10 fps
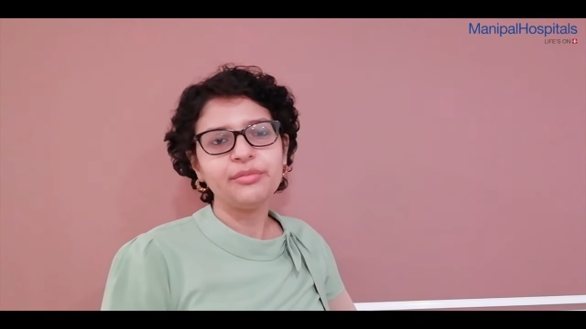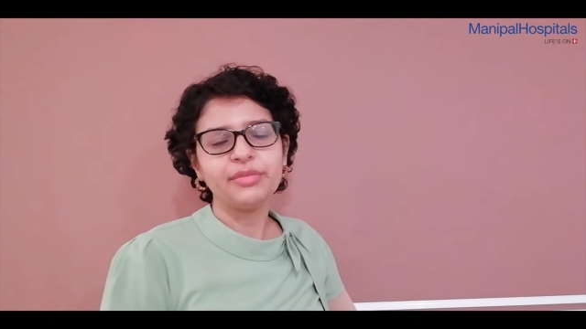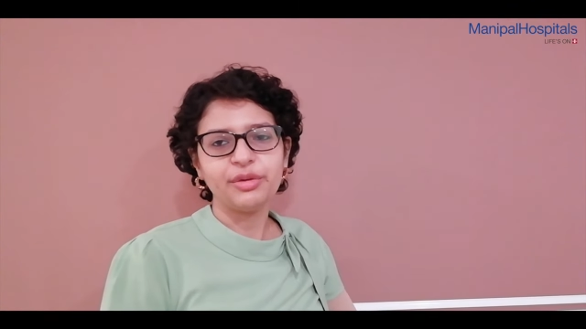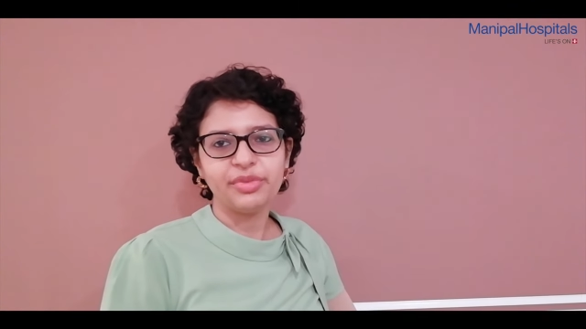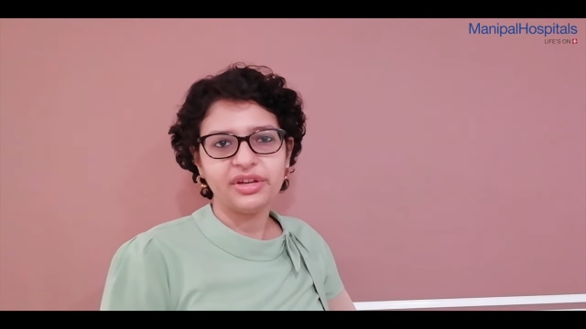
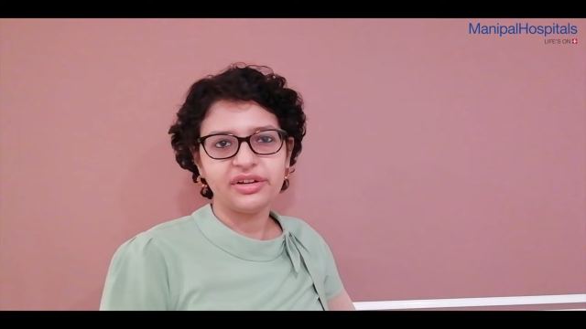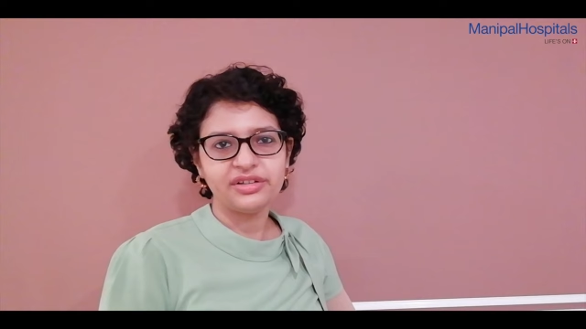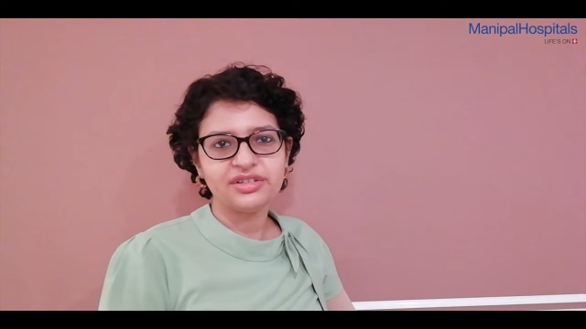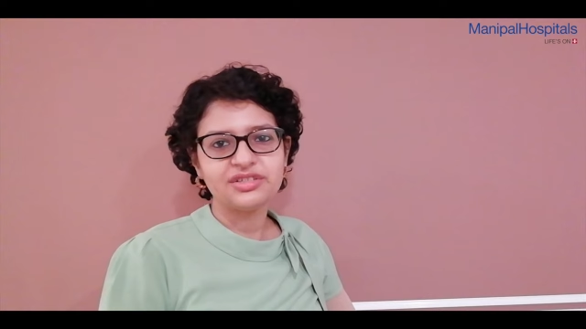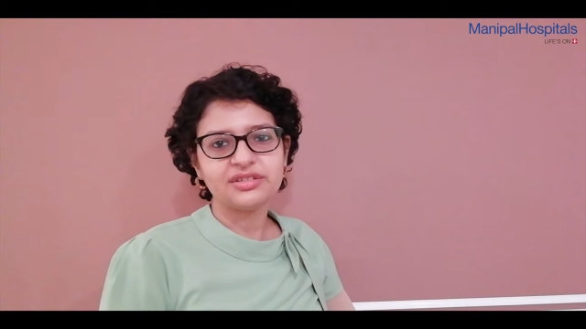My
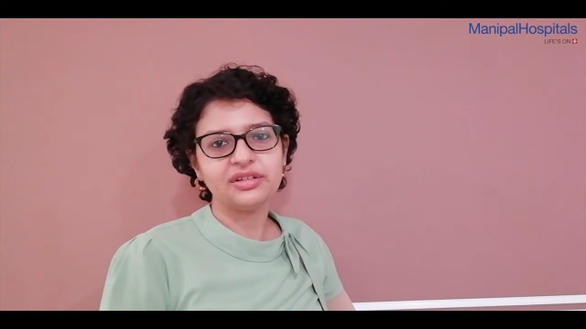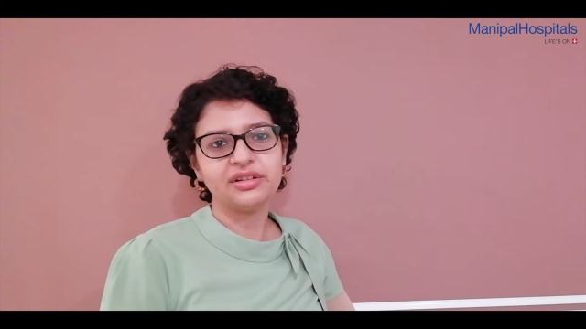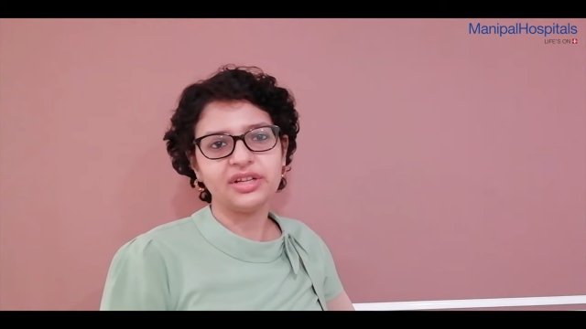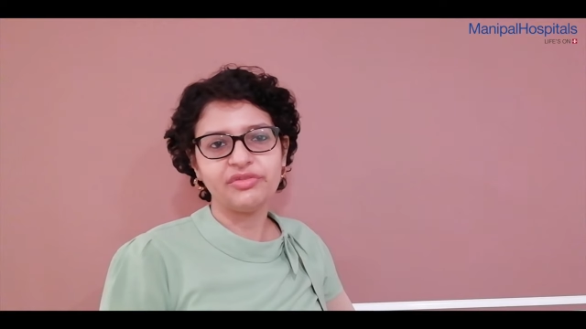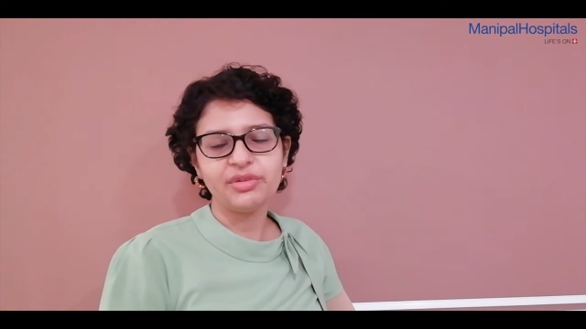parents,
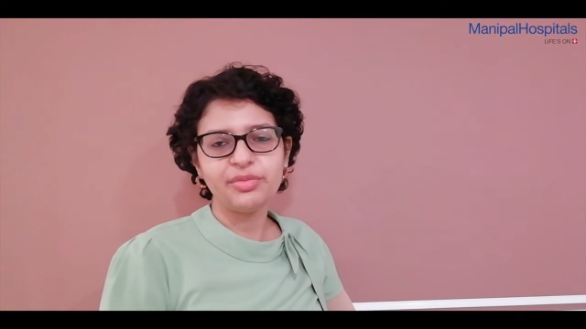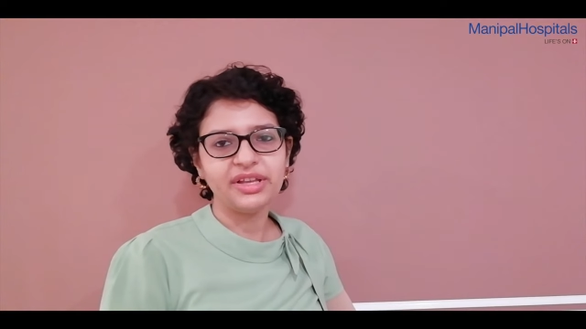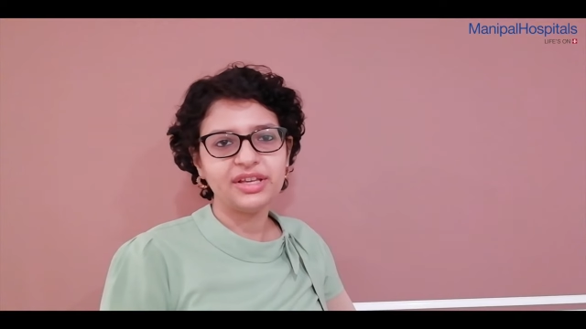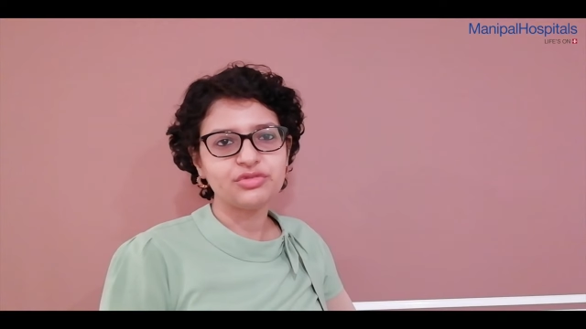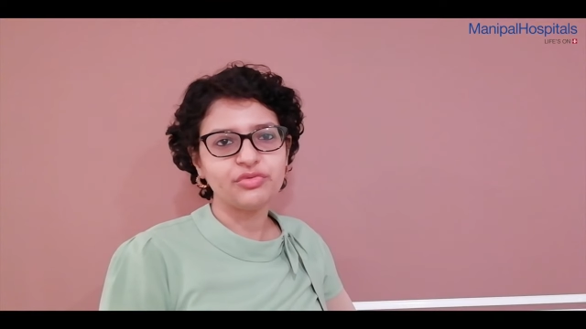uh,
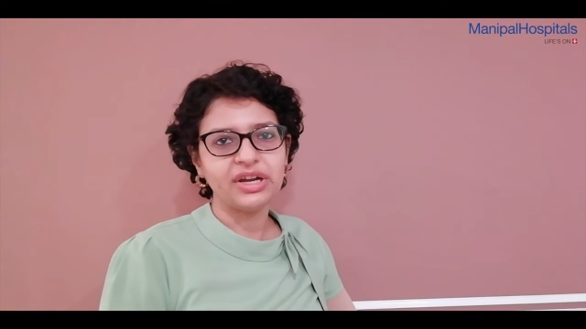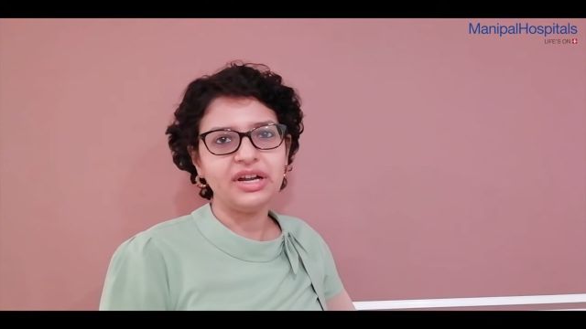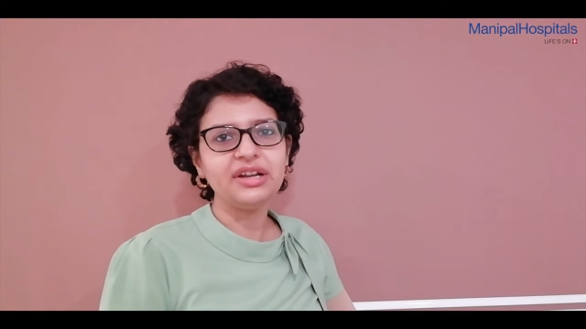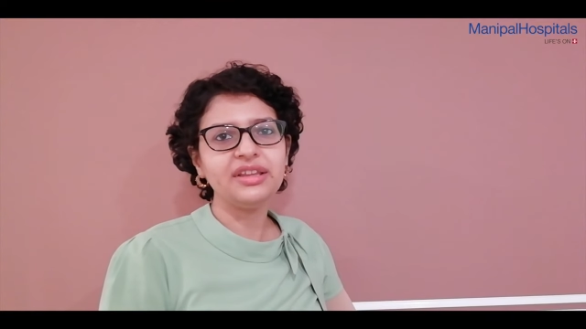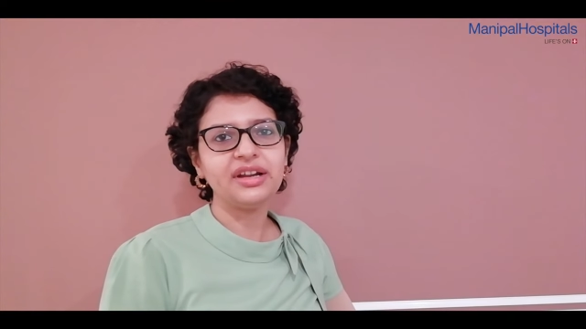everybody has
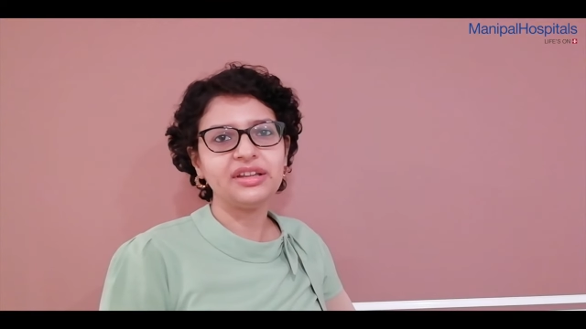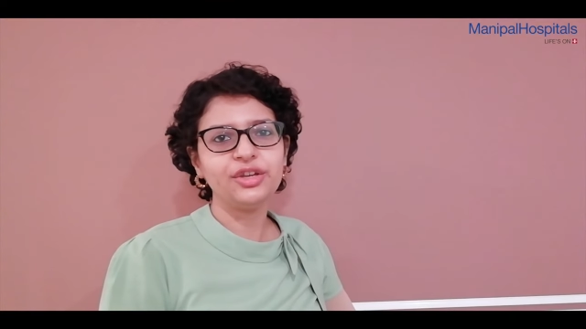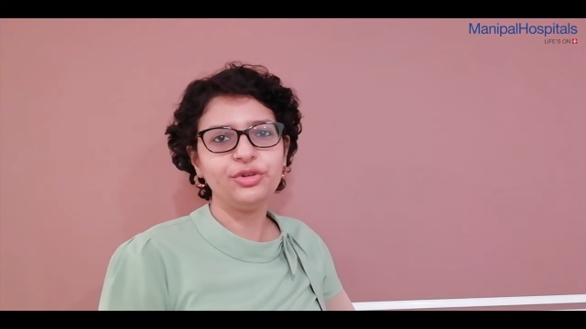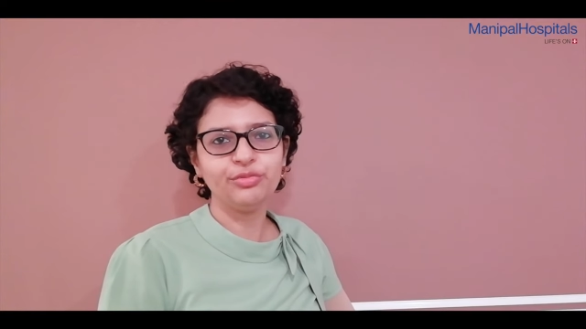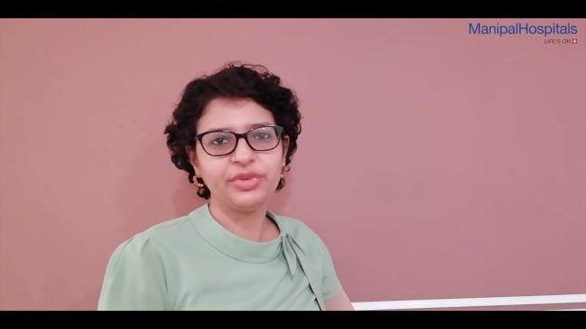felt that the
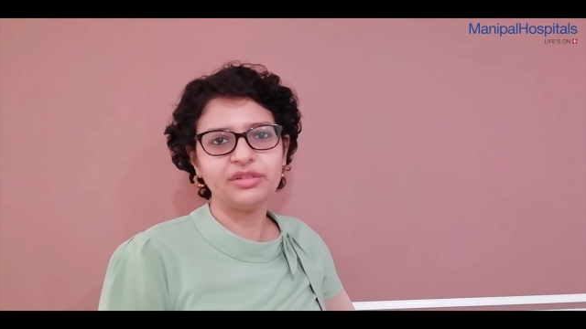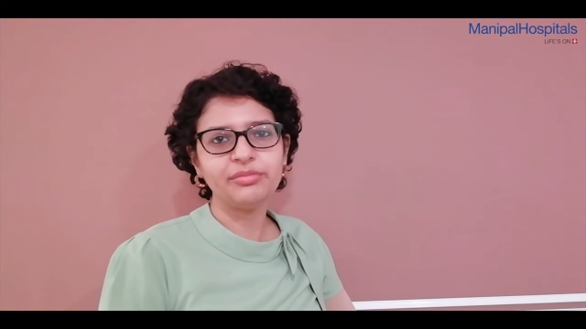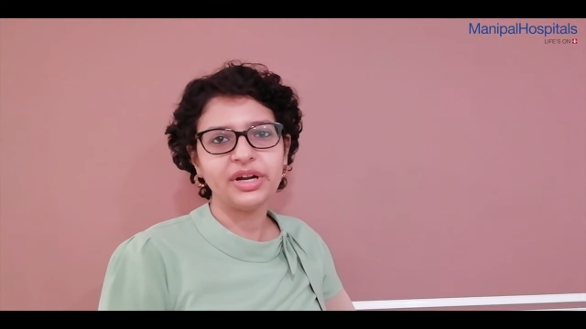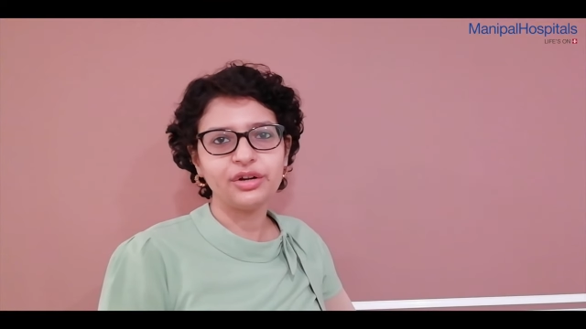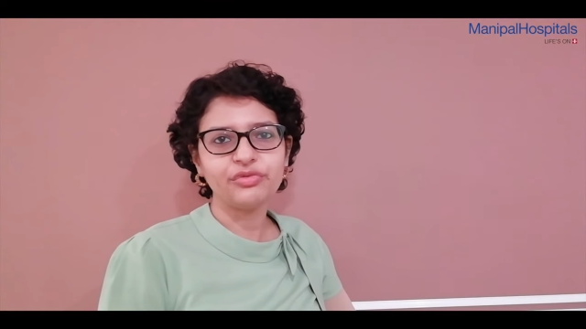human
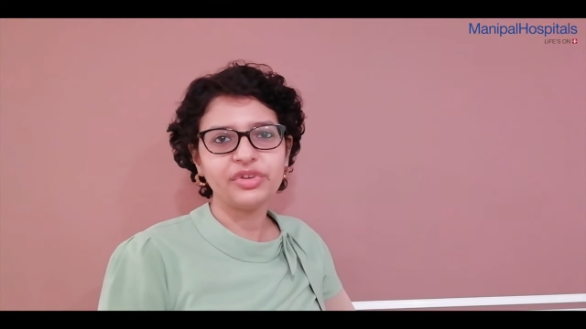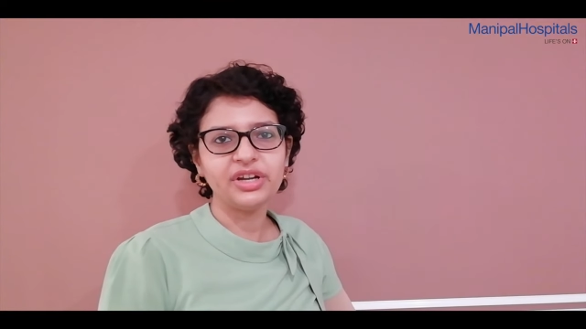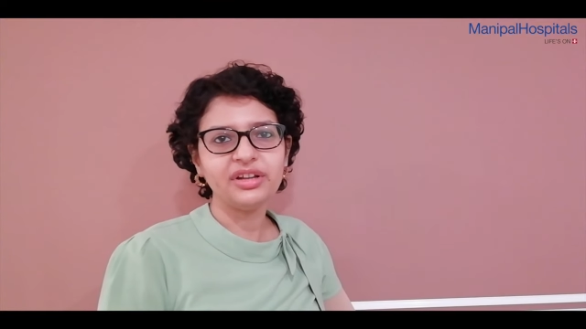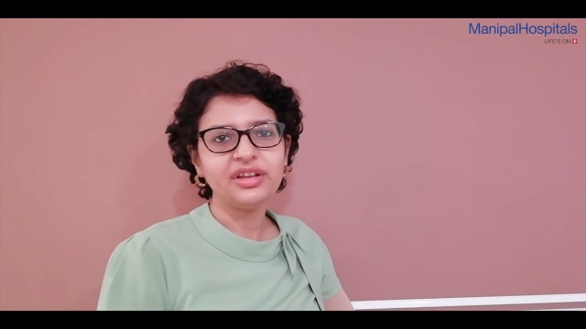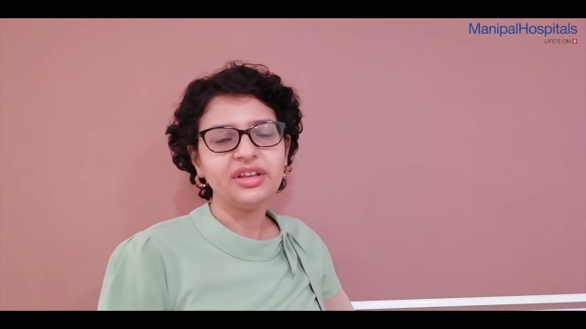part of it